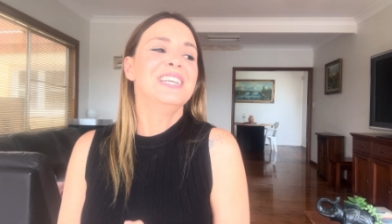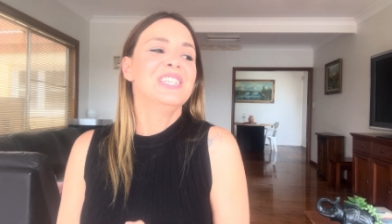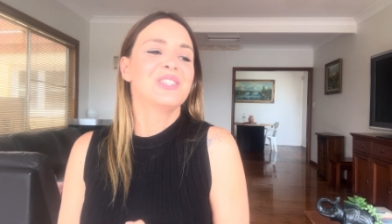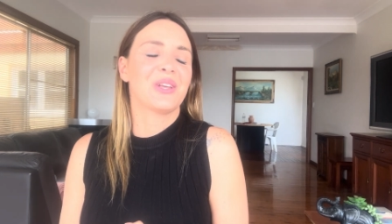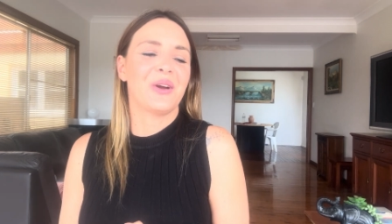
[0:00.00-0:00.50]

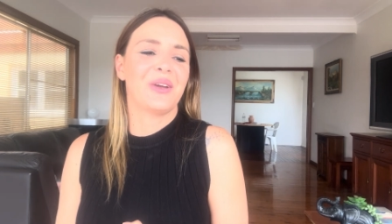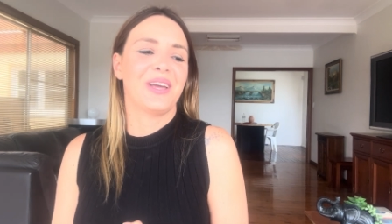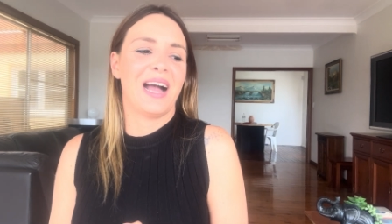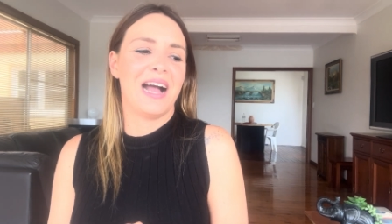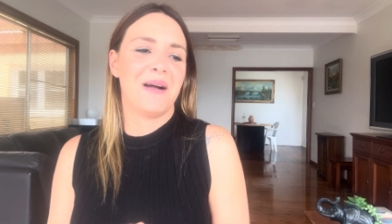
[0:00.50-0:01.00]
So
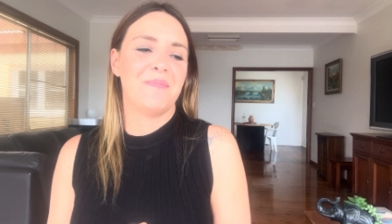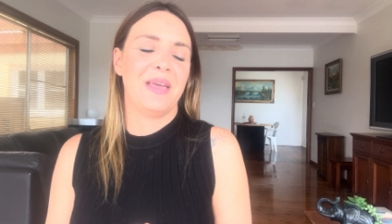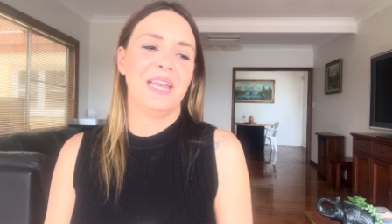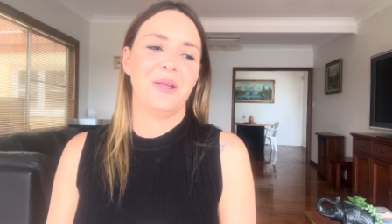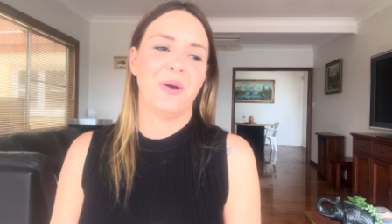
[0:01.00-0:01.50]

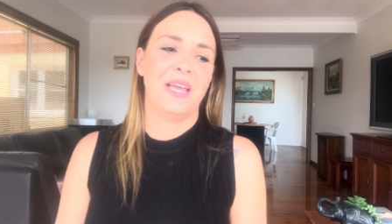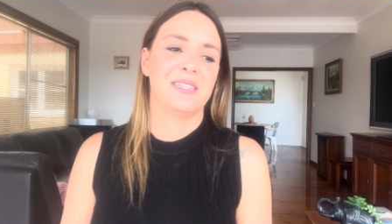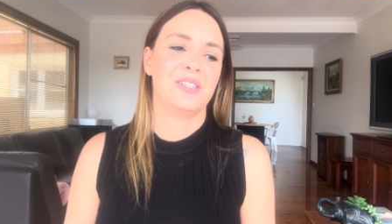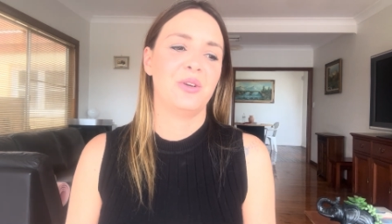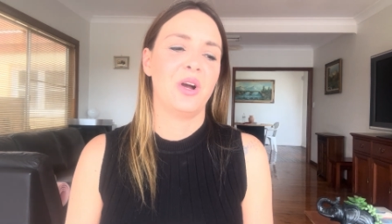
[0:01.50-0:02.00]

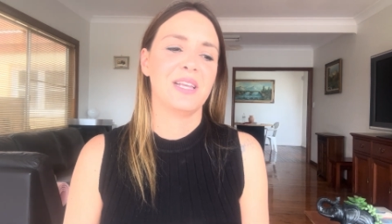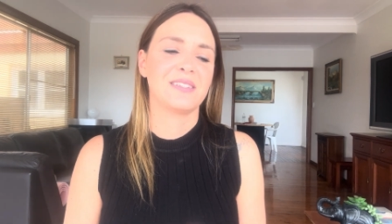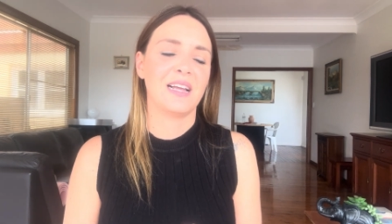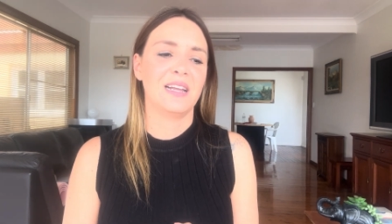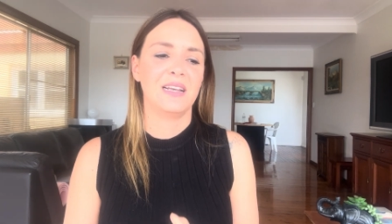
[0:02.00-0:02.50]
anyways, I
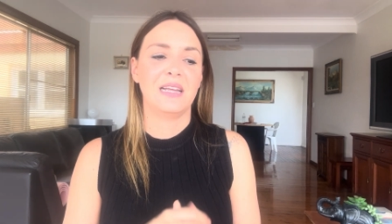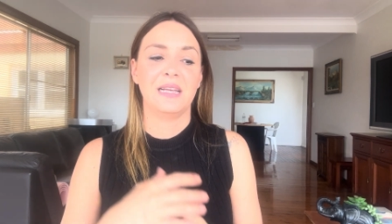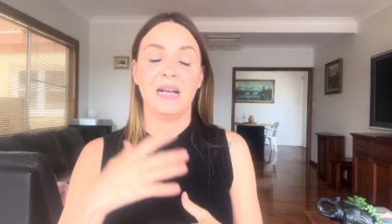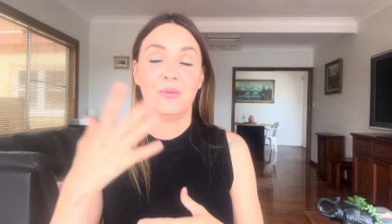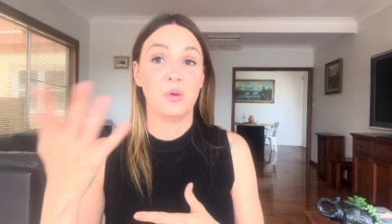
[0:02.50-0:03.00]
started,
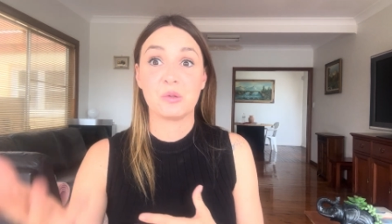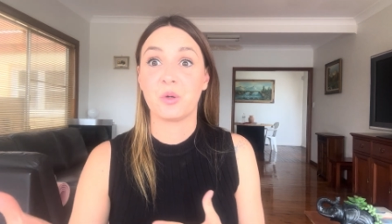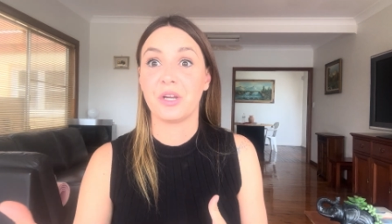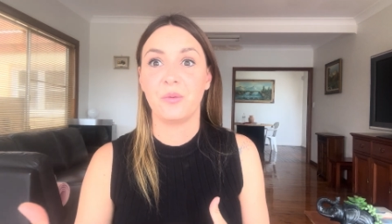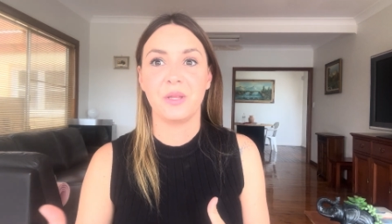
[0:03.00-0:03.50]
like, I was
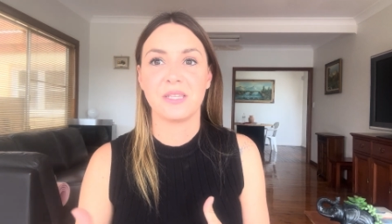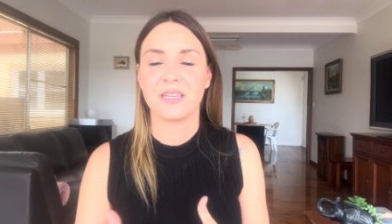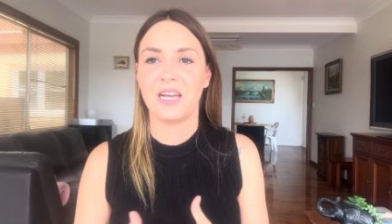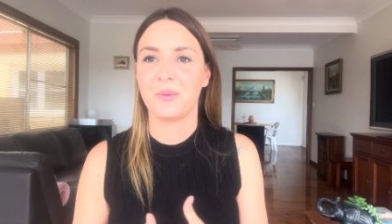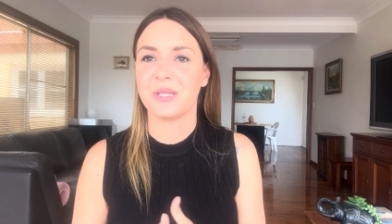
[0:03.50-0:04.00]
working with this
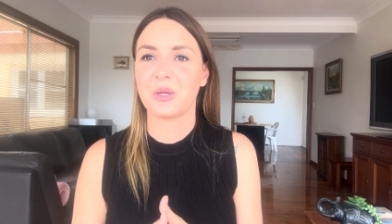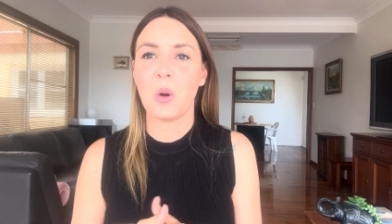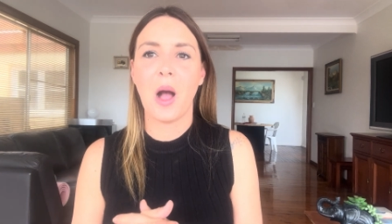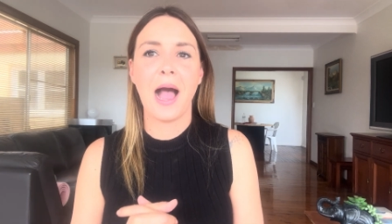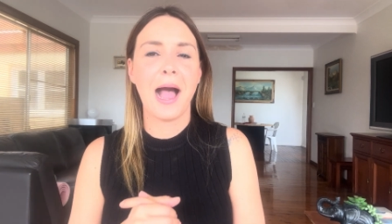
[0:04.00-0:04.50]
guy with this
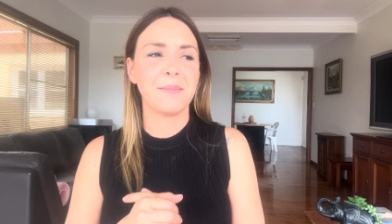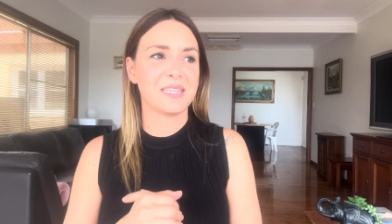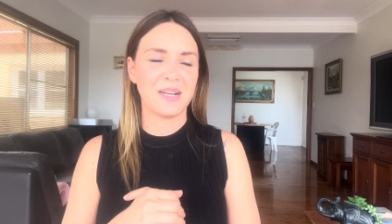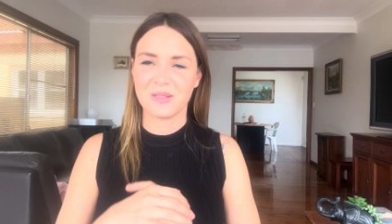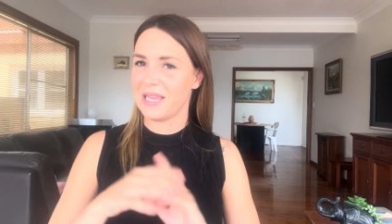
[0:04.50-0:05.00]
whole apps,
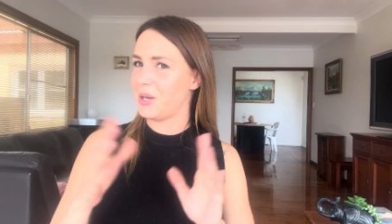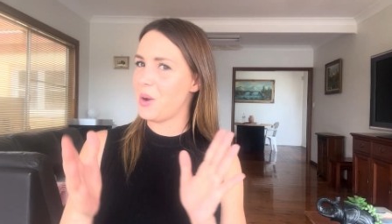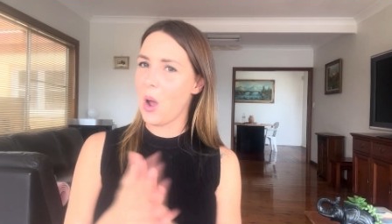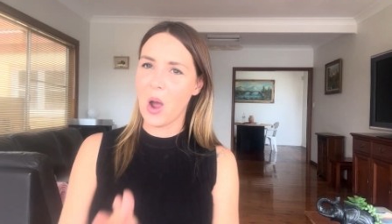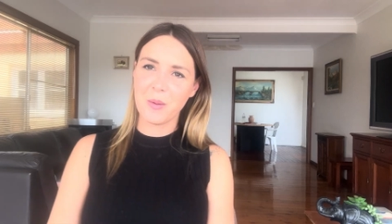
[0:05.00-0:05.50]
and I was like,
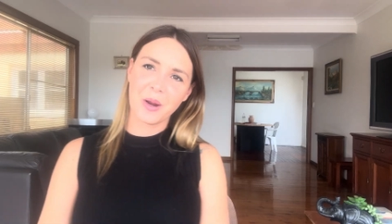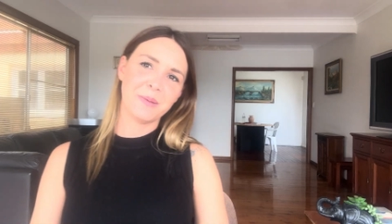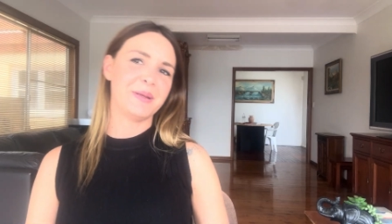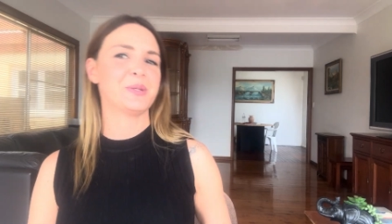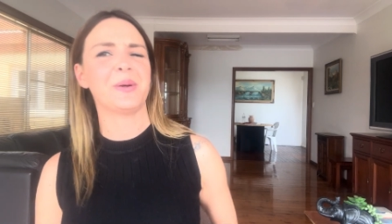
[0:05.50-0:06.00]
I'm gonna
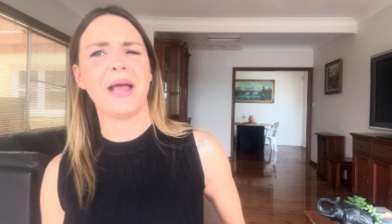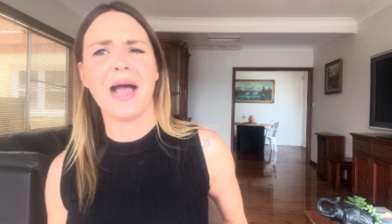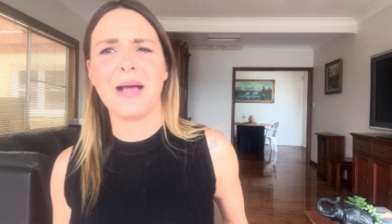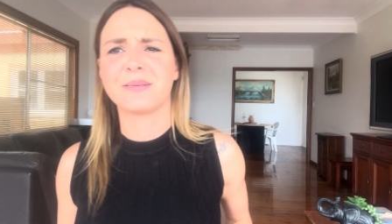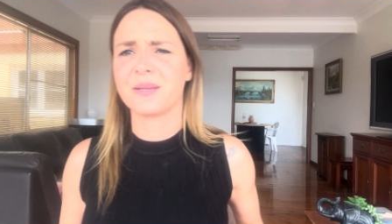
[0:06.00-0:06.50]
be doing
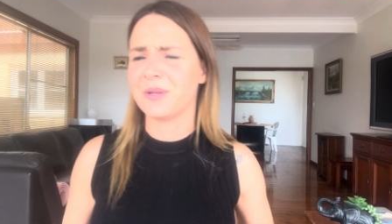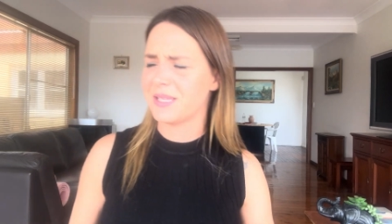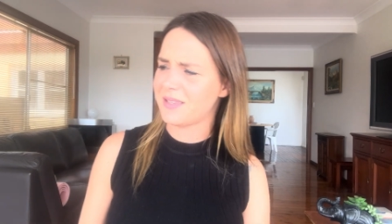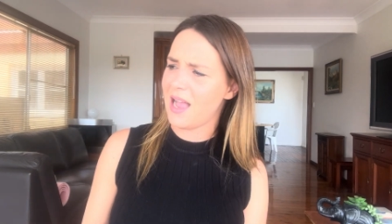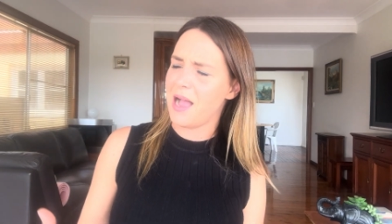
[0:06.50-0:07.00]
apps, and when
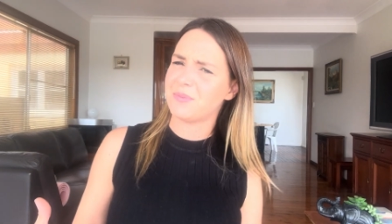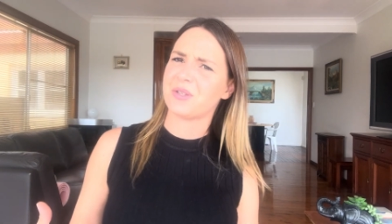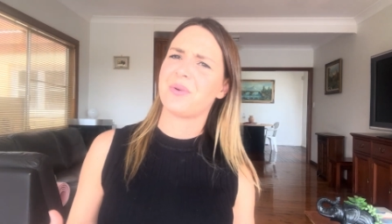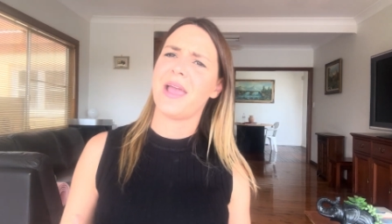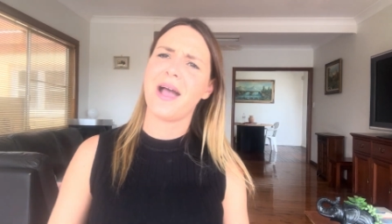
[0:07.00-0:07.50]
these apps
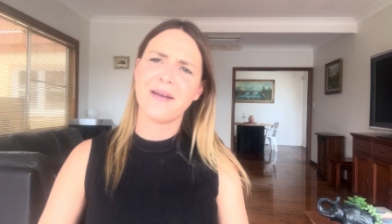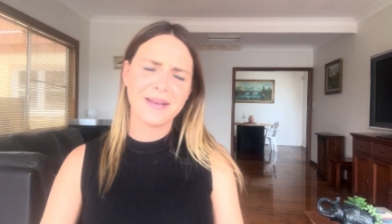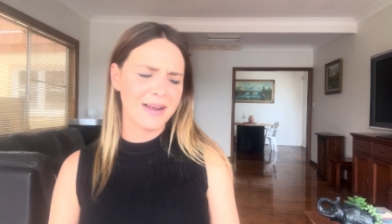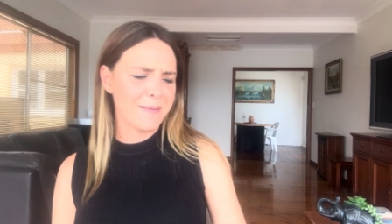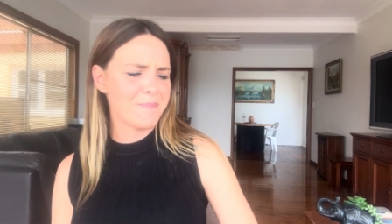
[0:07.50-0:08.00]
are out,
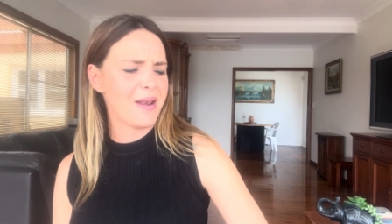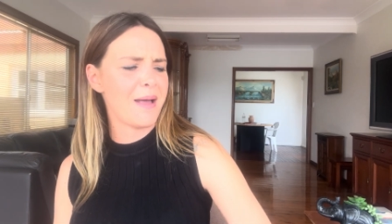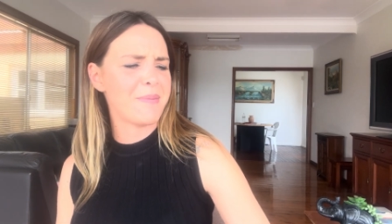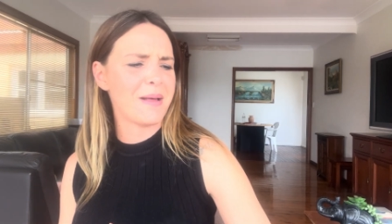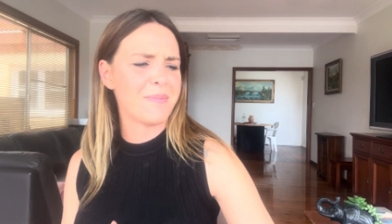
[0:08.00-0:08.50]
and like
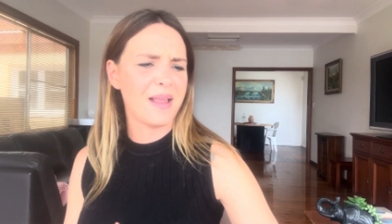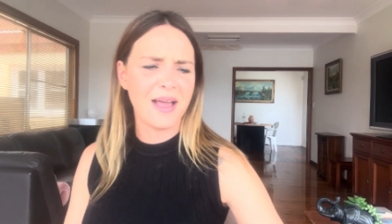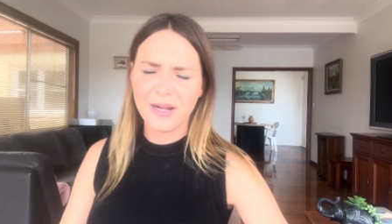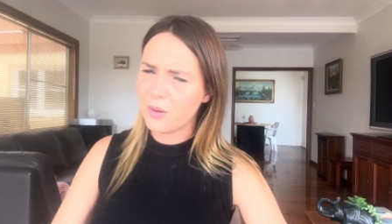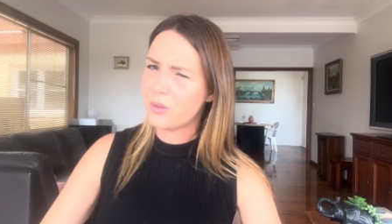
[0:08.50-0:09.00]
blah blah
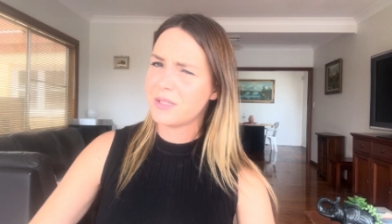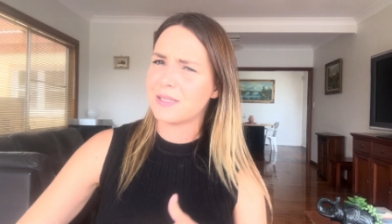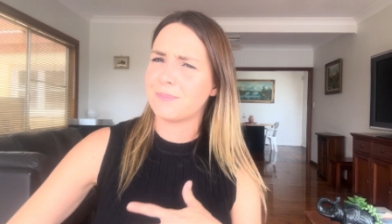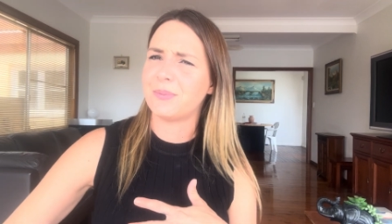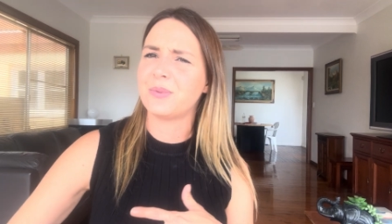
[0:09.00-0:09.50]
blah, and all
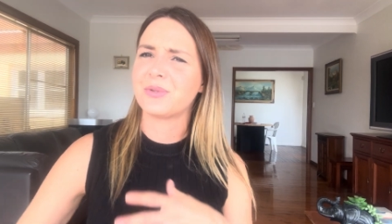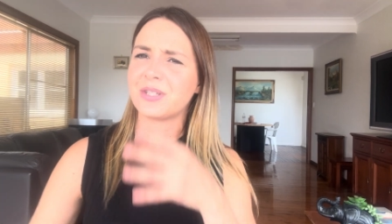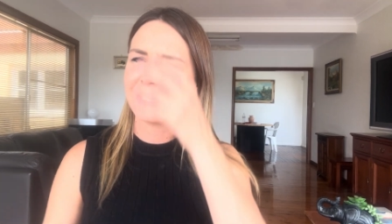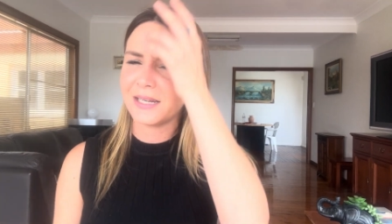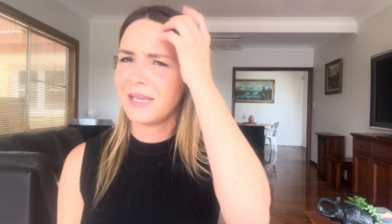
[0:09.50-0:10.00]
this
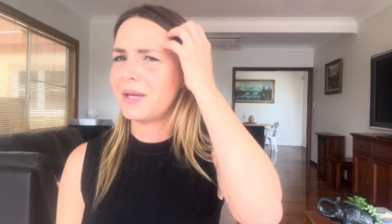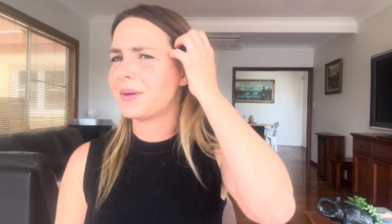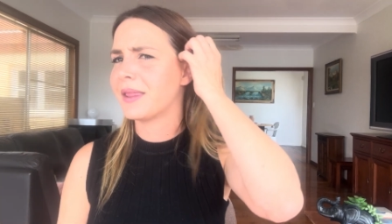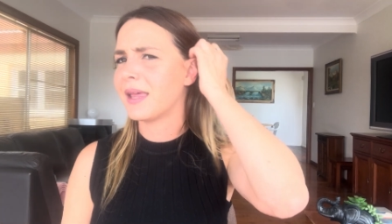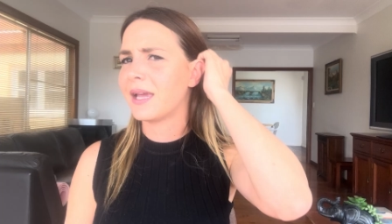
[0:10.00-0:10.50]
bullshit and here
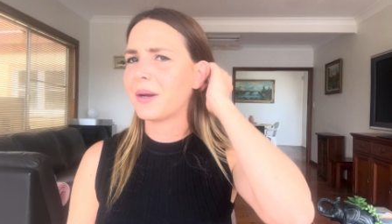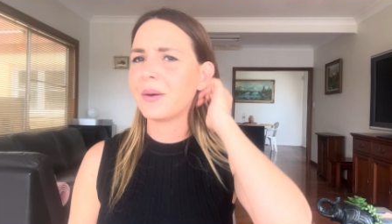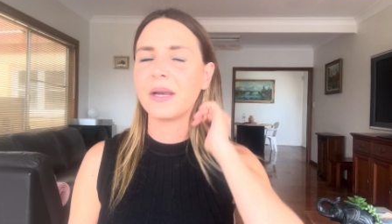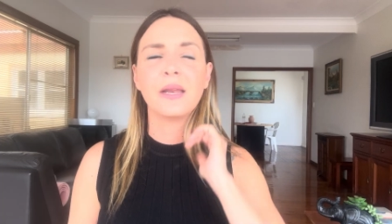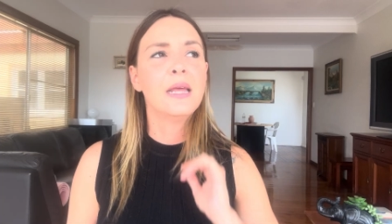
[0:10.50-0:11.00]
and there, and